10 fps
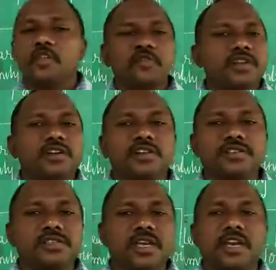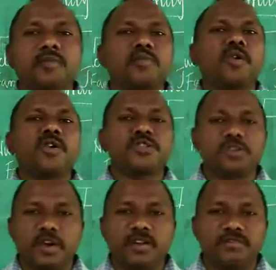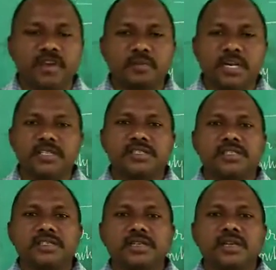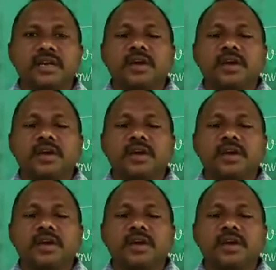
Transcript: we are not seeing more joint families.